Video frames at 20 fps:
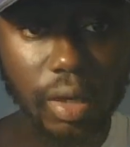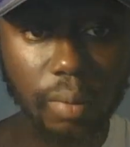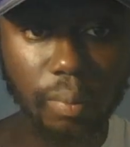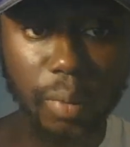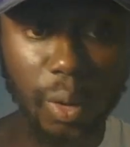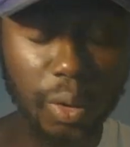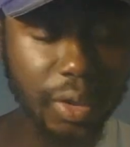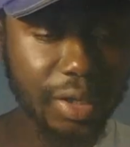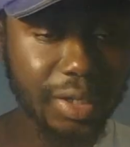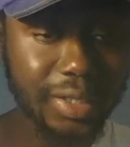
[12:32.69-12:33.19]

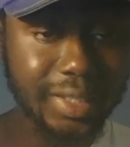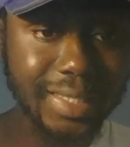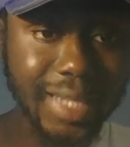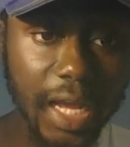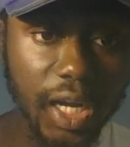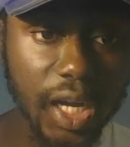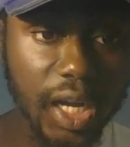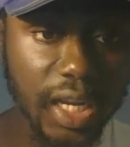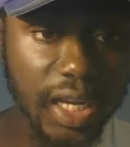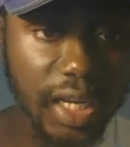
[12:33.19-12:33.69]
Maryland is
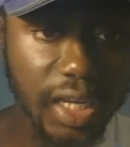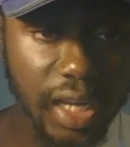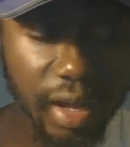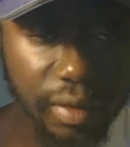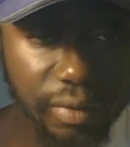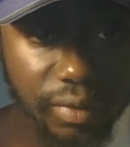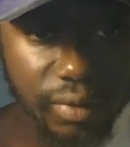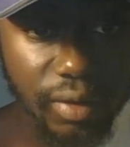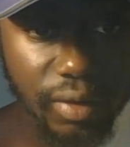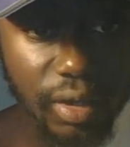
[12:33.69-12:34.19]
not good
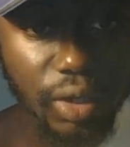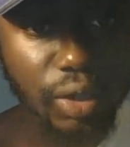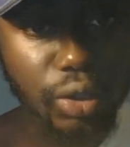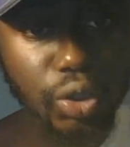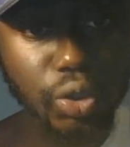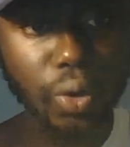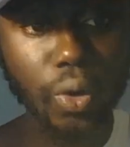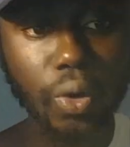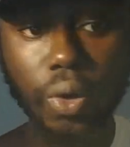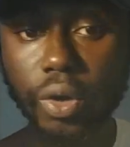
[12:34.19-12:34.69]
enough
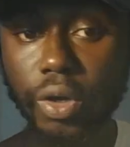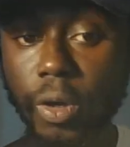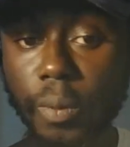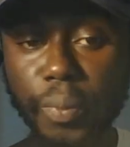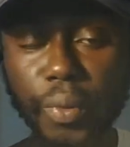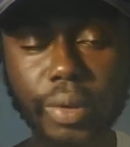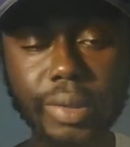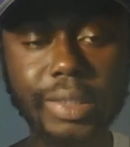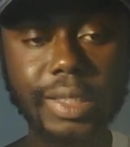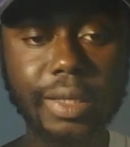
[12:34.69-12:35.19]
to hold
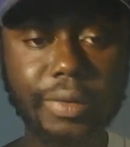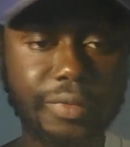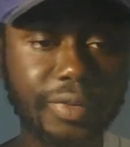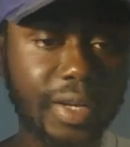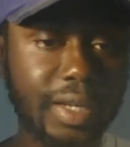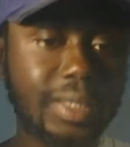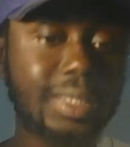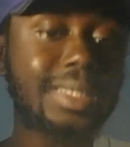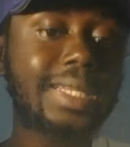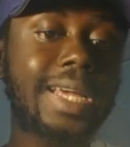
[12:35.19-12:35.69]
up on
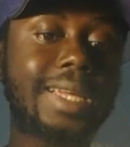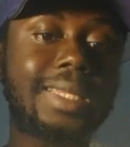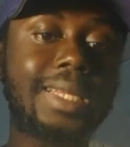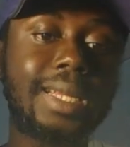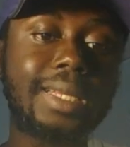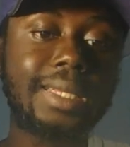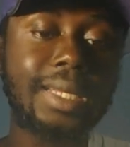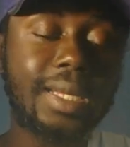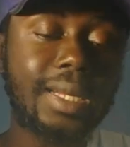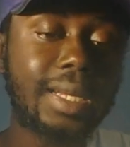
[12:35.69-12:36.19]
defense like they
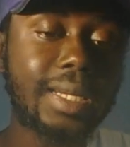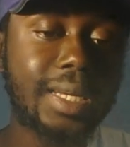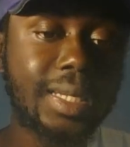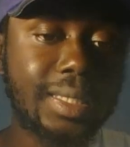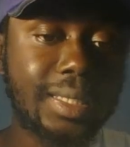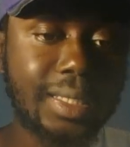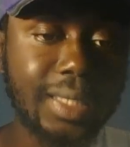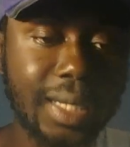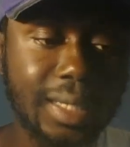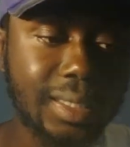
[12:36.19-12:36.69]
did
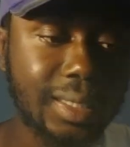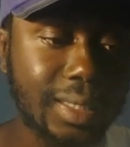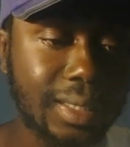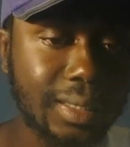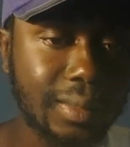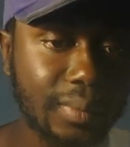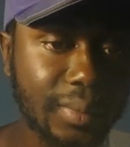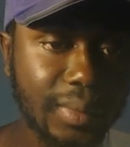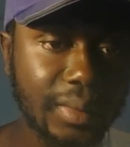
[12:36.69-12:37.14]
against Texas.